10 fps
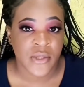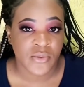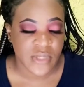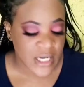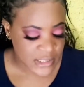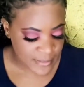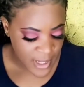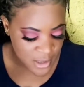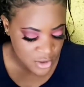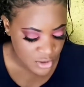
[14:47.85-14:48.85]
use as
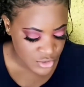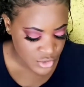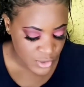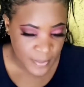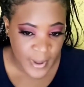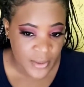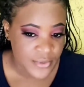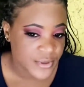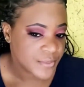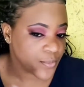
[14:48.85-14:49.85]
my contour
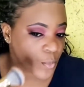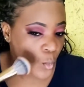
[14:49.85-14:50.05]
powder,